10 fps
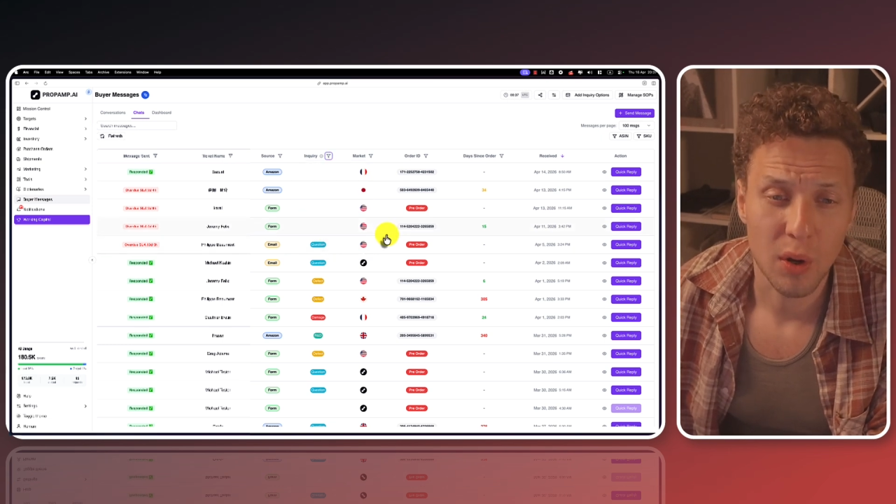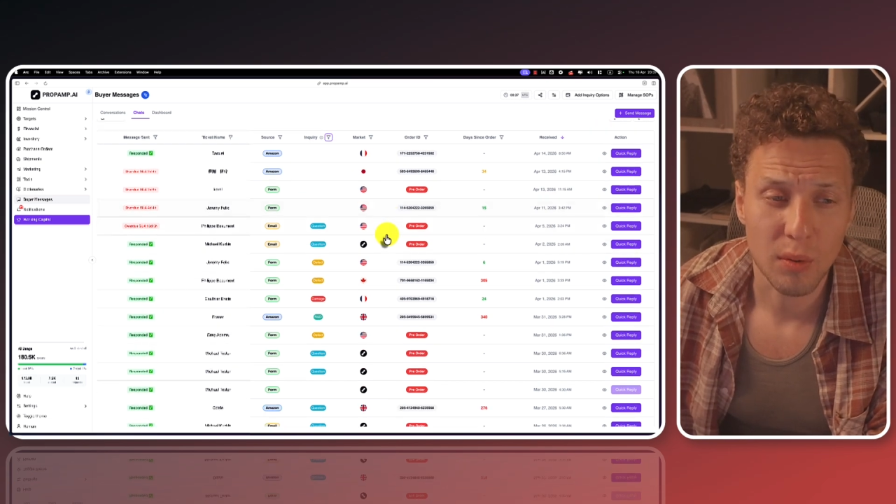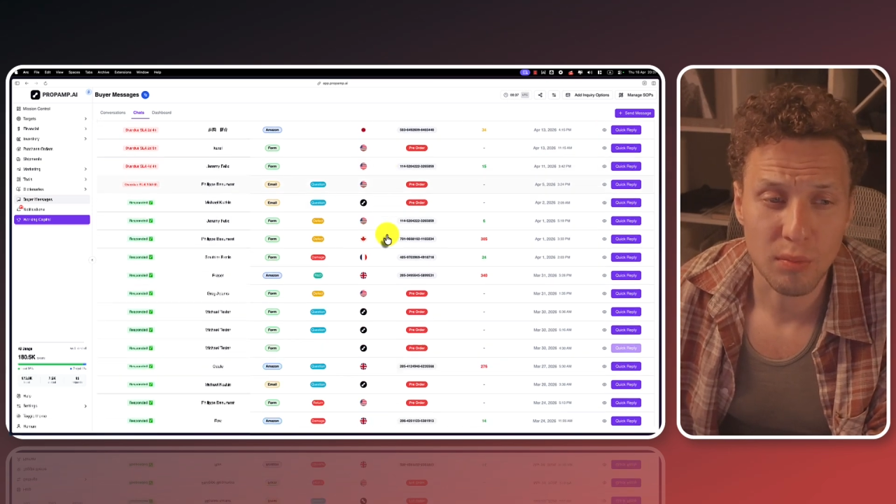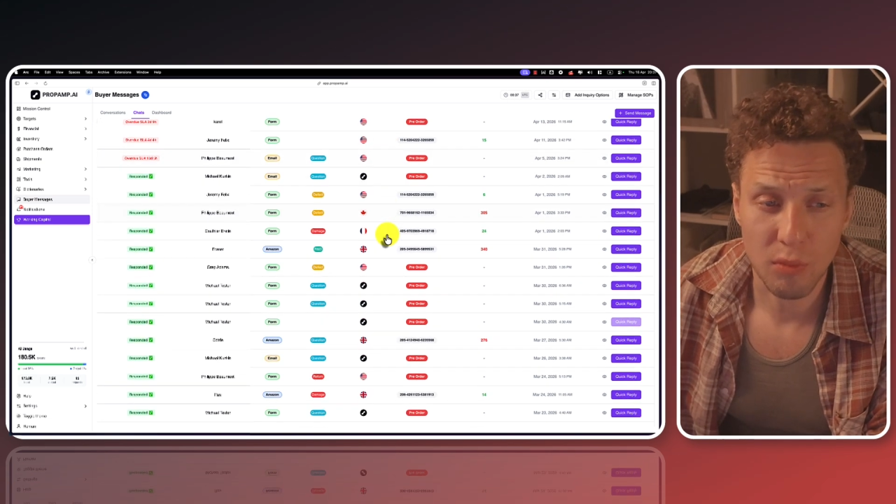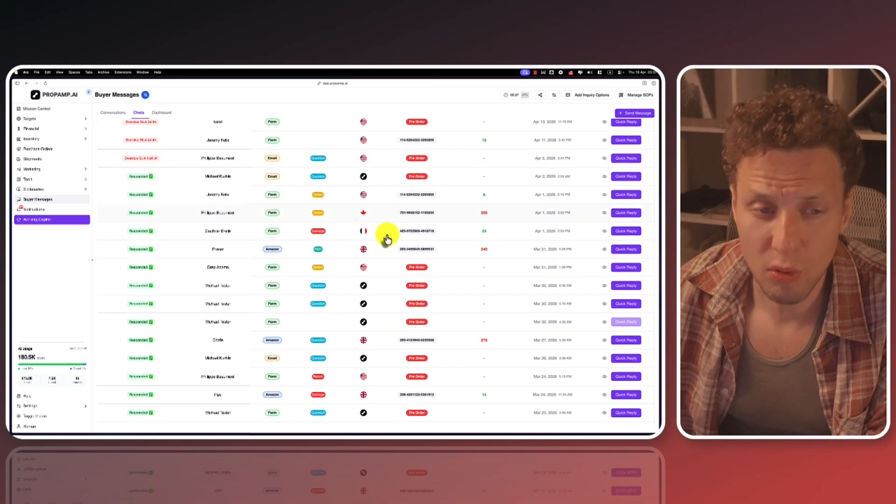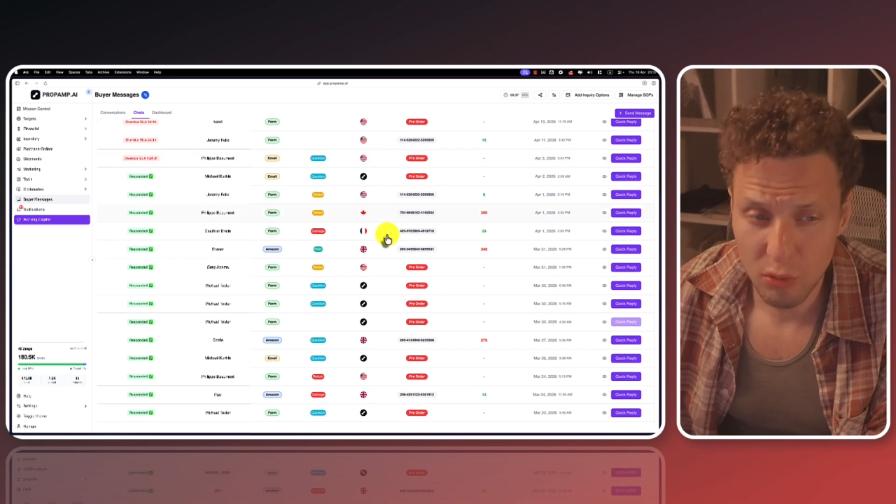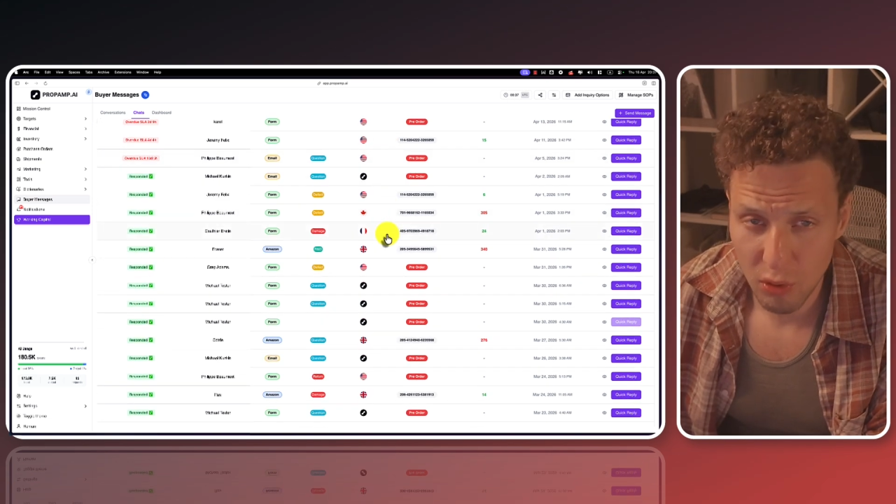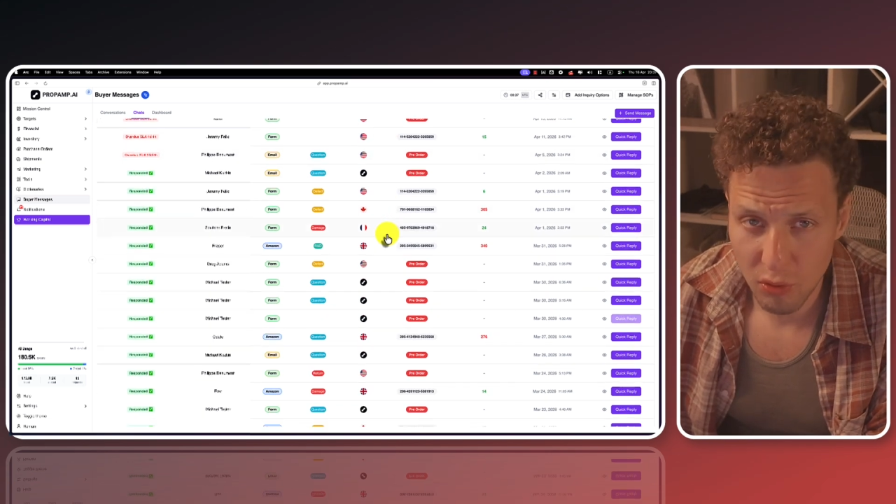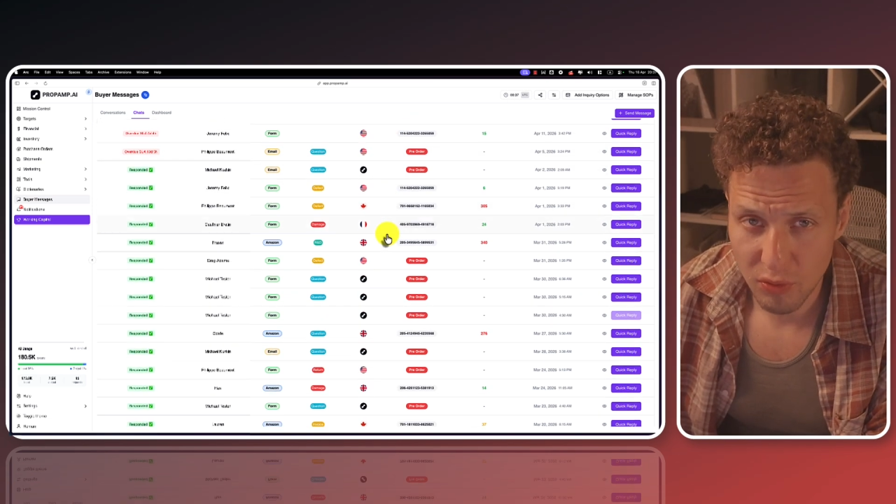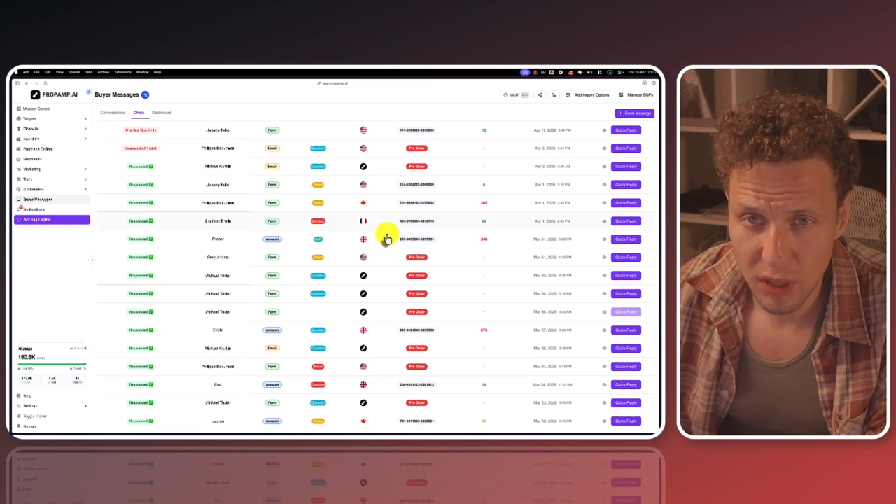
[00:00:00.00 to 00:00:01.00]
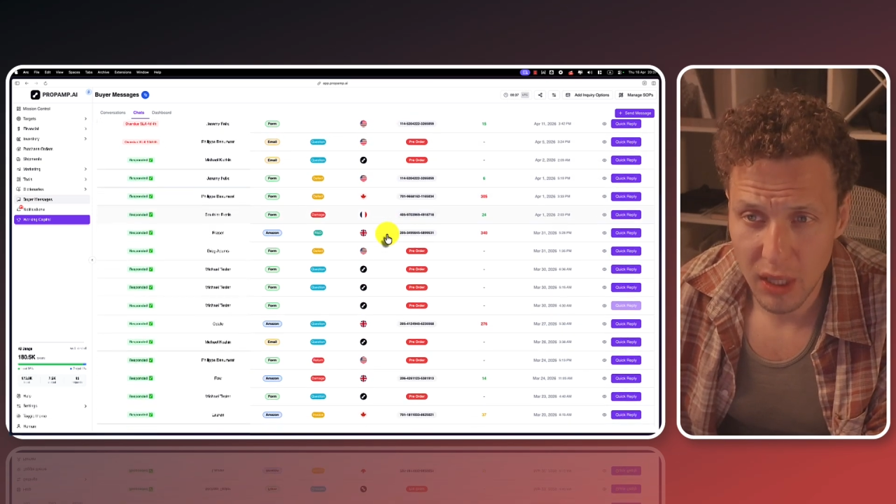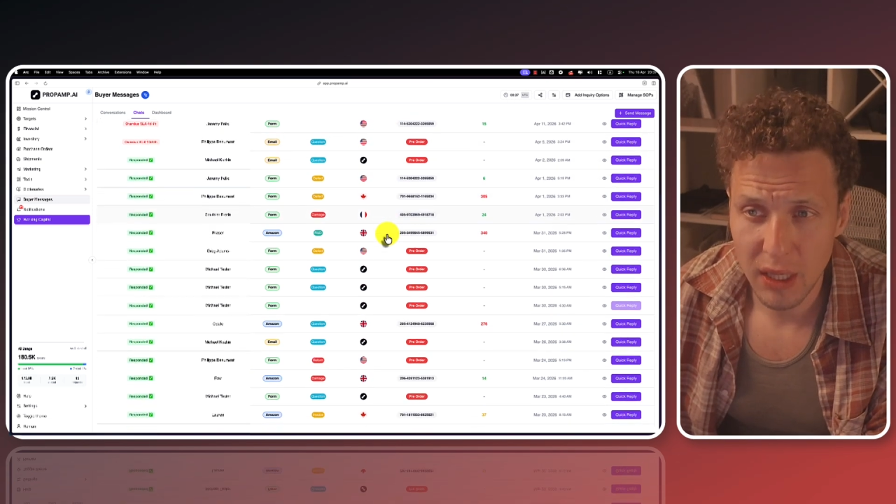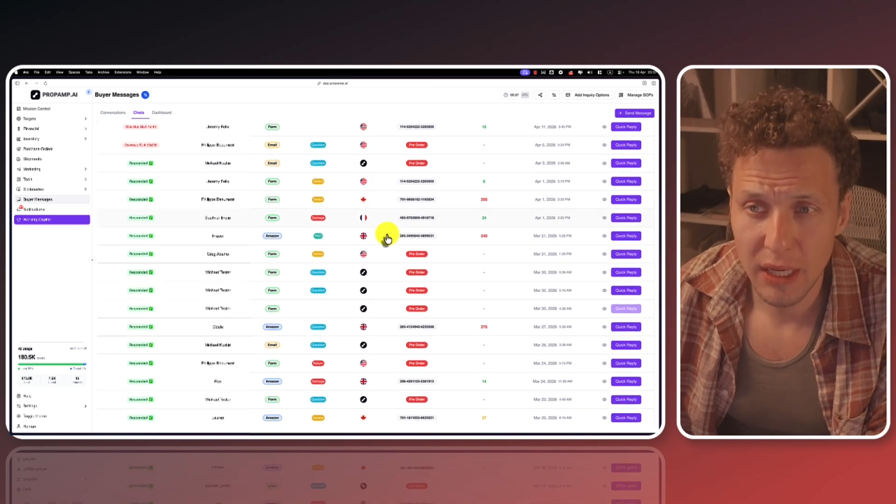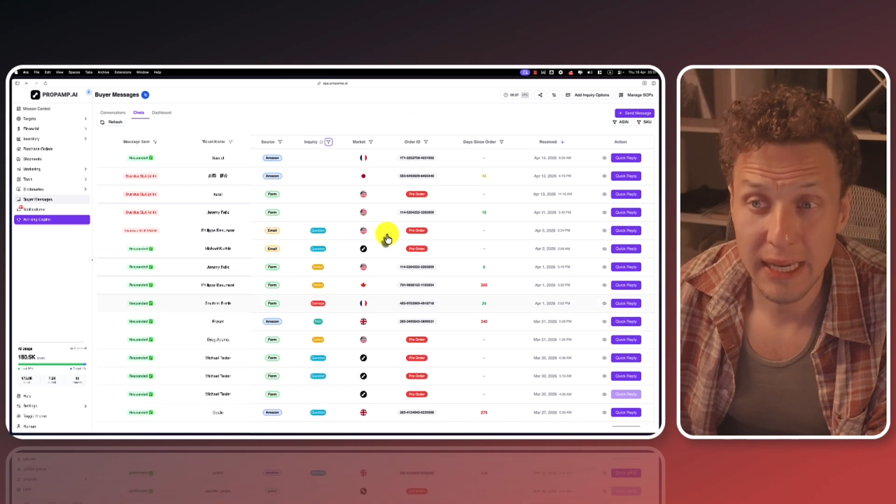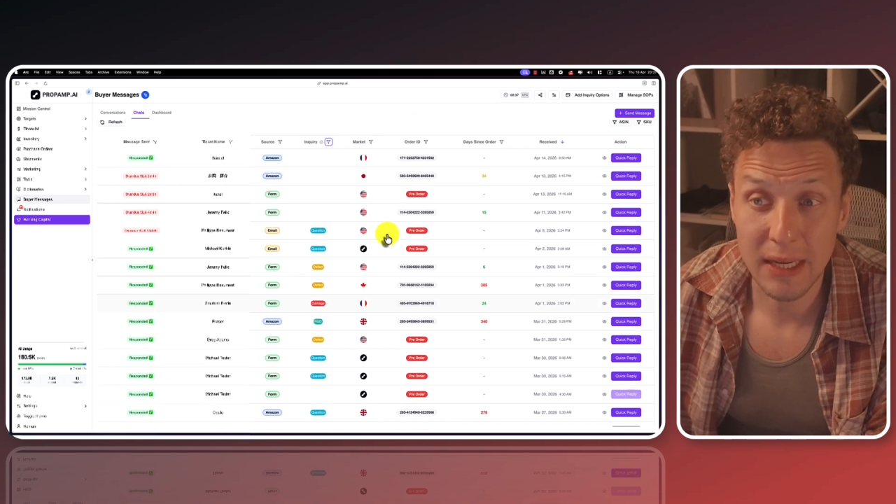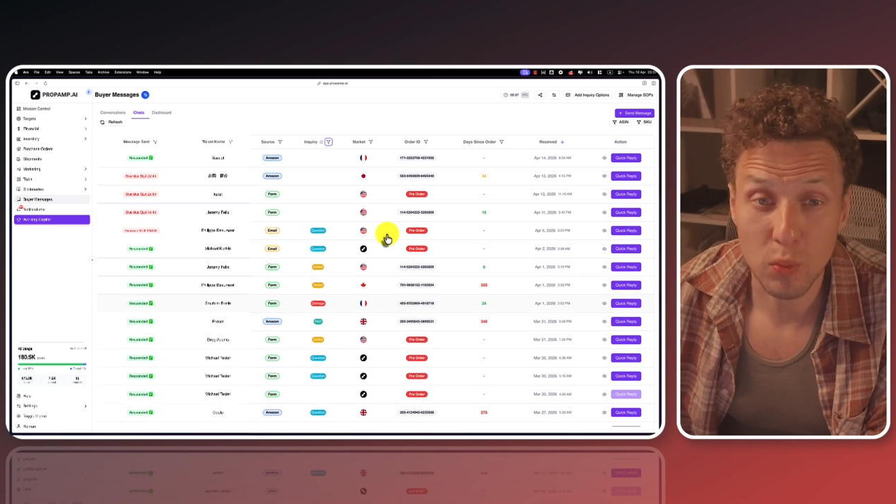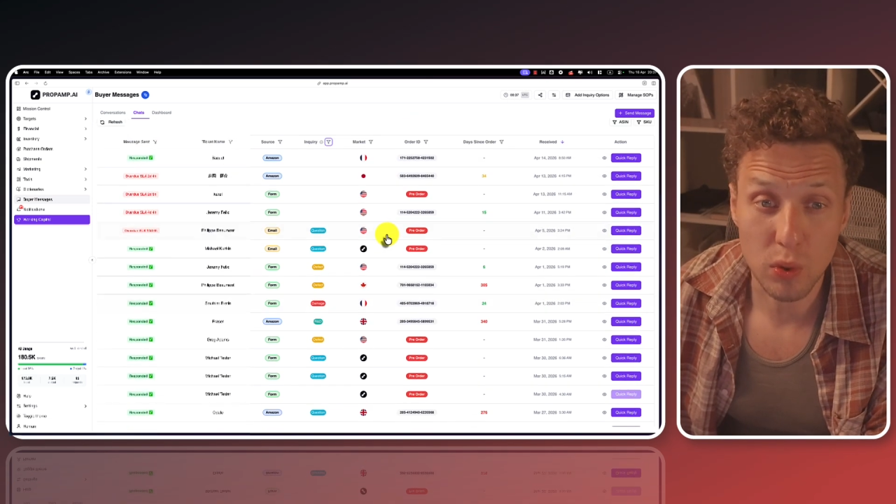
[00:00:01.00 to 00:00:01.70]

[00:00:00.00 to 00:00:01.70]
Moreover, it